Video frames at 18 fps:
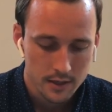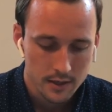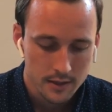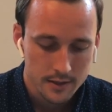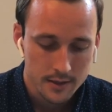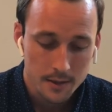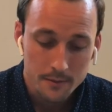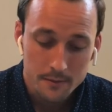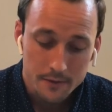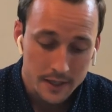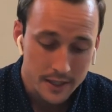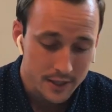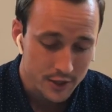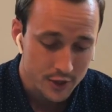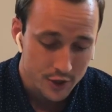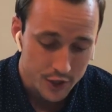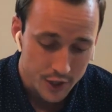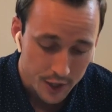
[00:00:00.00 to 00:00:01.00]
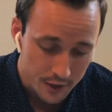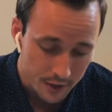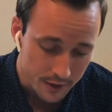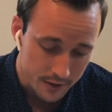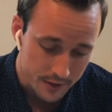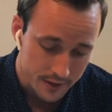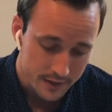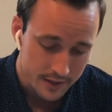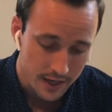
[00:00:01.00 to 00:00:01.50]
Some faced
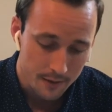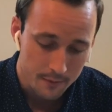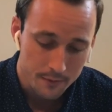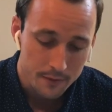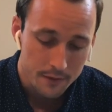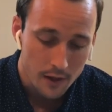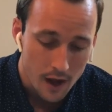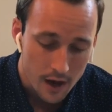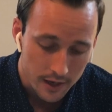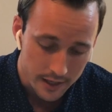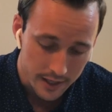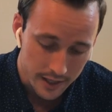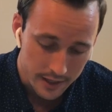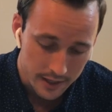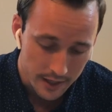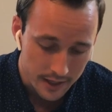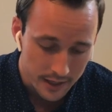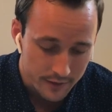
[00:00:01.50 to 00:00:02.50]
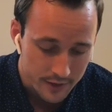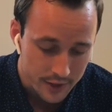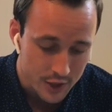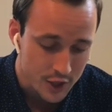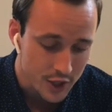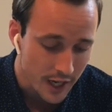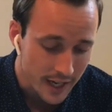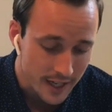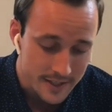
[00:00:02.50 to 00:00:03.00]
jeers and flogging and even
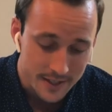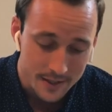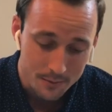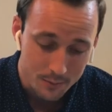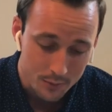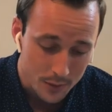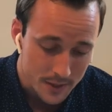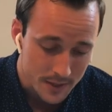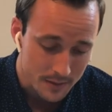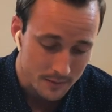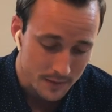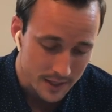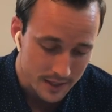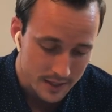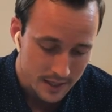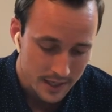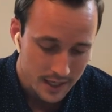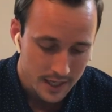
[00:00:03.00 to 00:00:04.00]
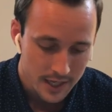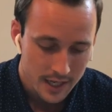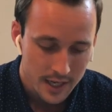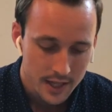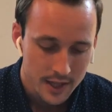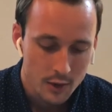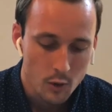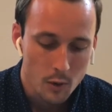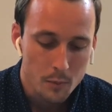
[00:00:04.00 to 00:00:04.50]
chains and imprisonment.
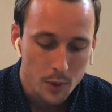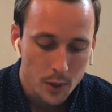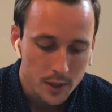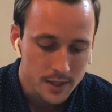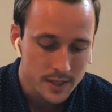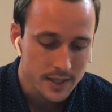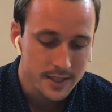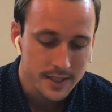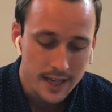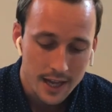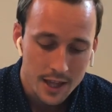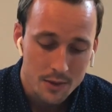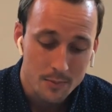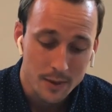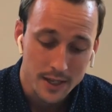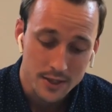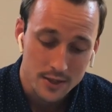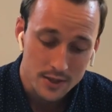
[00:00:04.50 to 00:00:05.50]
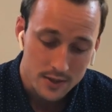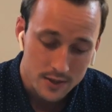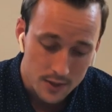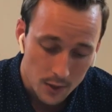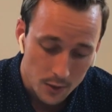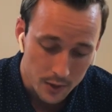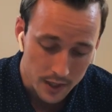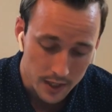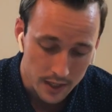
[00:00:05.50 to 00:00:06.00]
They were put to death by
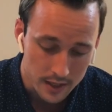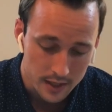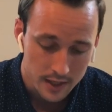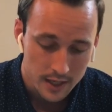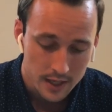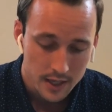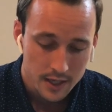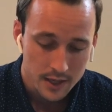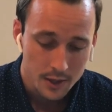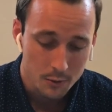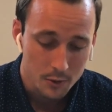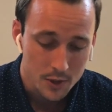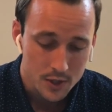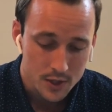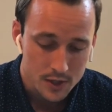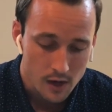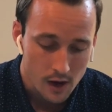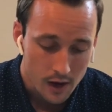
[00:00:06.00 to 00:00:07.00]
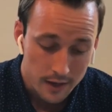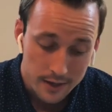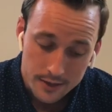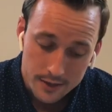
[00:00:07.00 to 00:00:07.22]
stoning. They were sawed